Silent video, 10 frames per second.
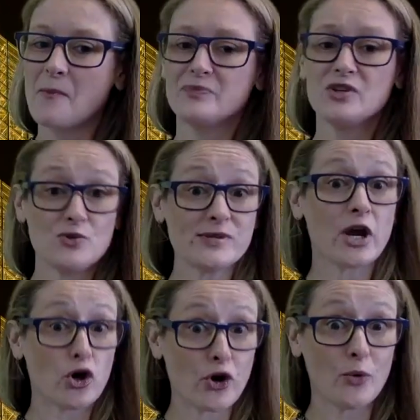using our
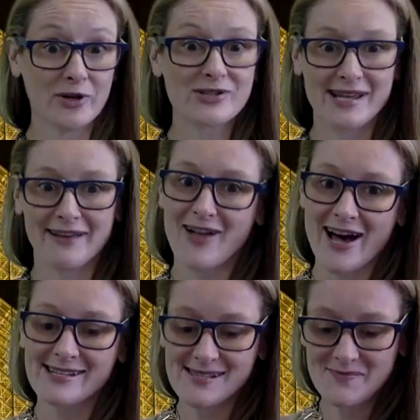Chromebooks in
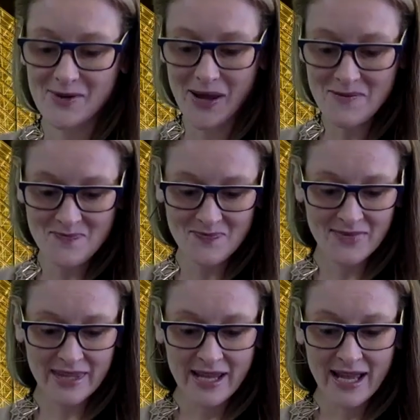class, okay?
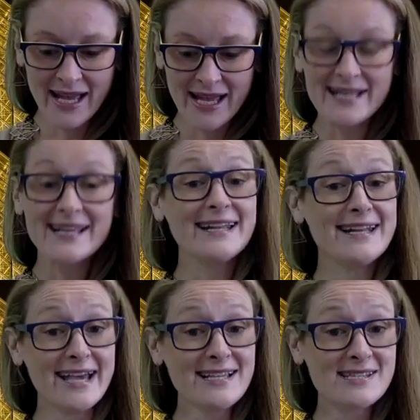
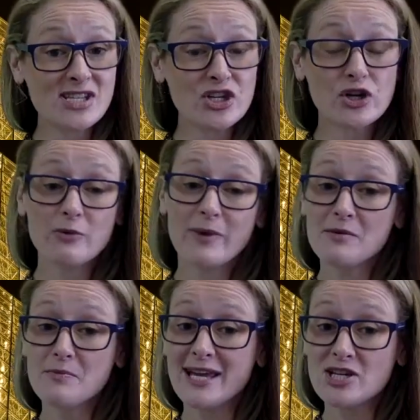Next, you're gonna want to
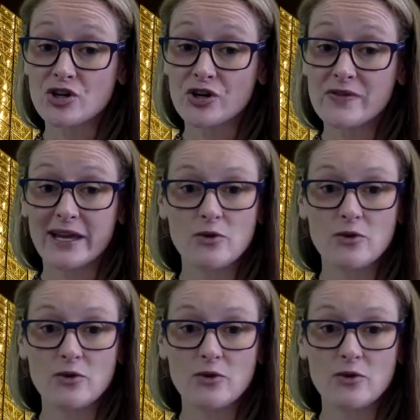make sure that you